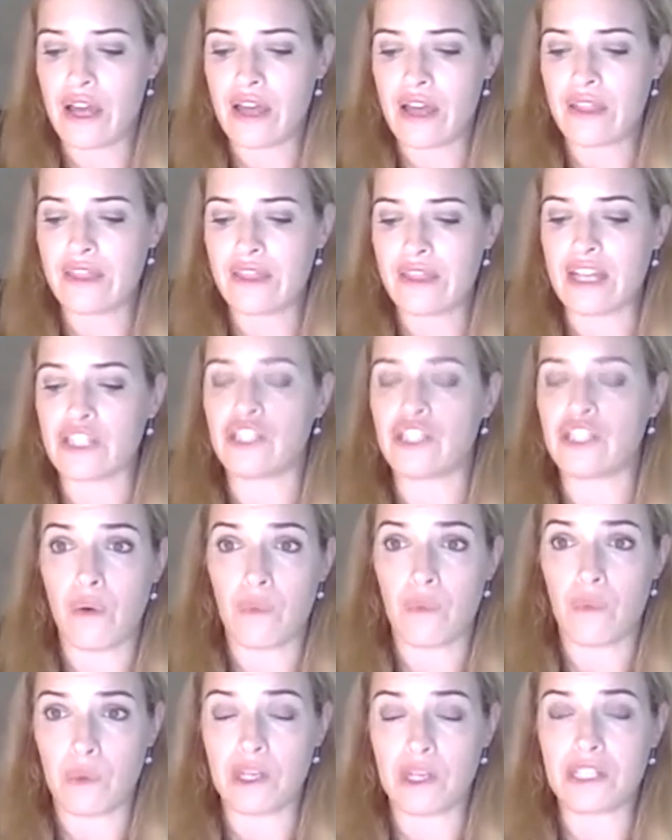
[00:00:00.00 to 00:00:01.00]
that you
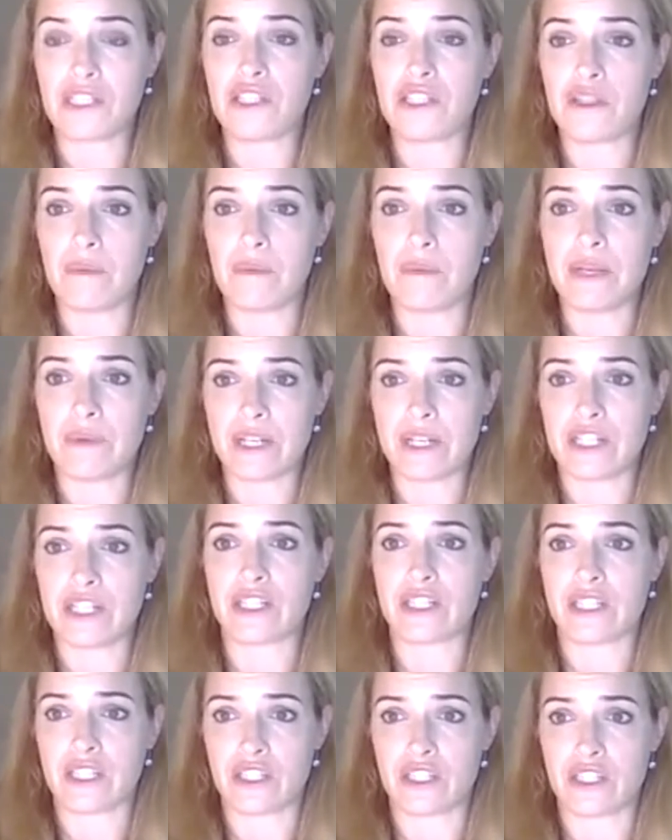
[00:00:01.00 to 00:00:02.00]
want to be
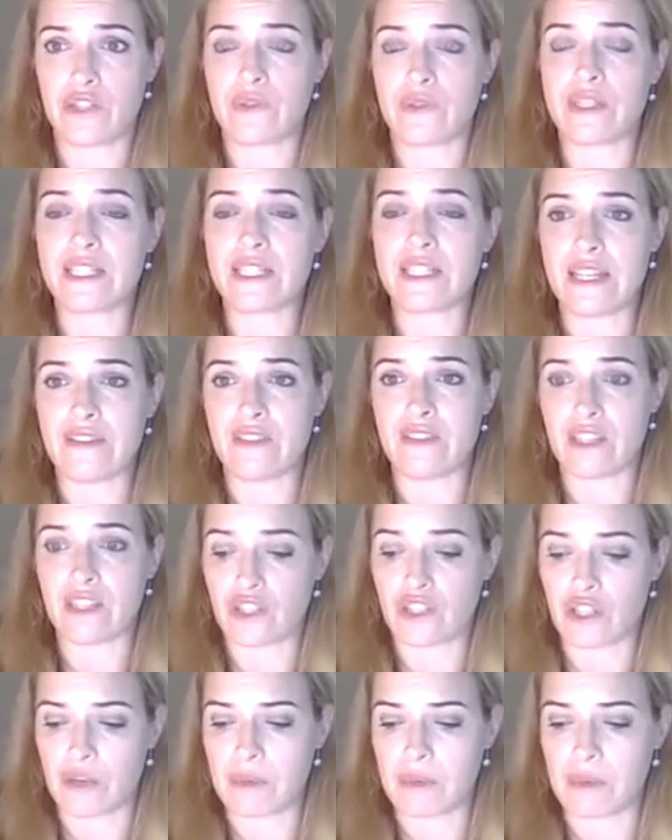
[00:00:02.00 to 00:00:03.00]
registered to receive this
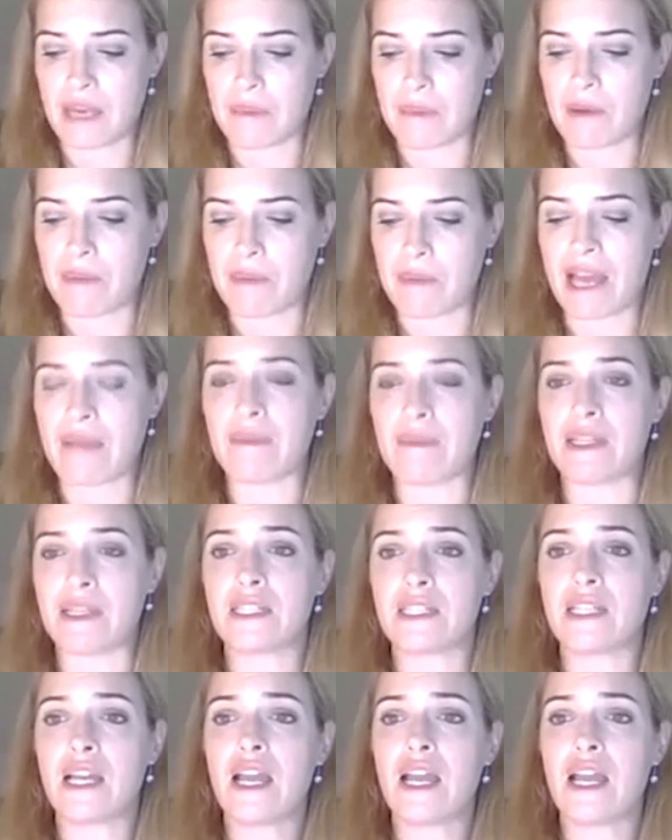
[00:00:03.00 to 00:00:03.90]
JobKeeper payment.